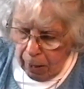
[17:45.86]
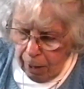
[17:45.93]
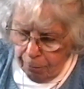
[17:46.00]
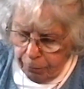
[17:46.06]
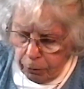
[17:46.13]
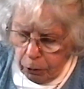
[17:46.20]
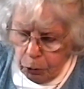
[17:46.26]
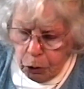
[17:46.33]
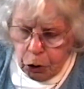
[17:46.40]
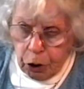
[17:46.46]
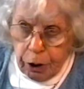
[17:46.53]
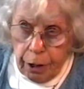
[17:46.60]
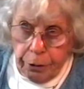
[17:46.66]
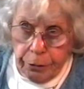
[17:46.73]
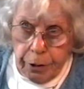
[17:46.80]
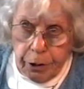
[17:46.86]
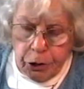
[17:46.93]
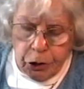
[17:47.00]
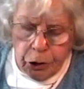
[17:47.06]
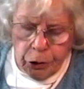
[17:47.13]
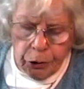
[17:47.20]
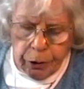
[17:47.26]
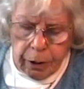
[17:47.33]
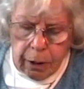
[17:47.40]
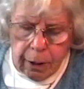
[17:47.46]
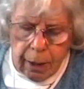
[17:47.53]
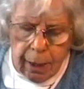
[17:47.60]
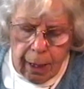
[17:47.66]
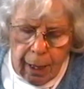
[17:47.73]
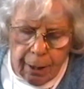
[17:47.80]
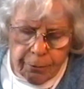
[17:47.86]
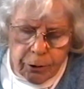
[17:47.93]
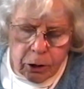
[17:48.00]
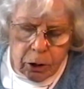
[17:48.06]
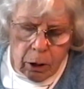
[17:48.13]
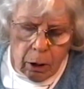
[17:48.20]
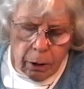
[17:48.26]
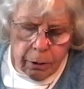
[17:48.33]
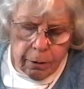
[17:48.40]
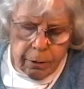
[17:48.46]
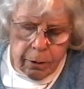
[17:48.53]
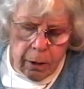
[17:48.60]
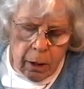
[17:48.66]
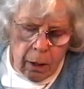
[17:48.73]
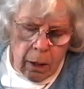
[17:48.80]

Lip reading: evolutionary journey. They have started,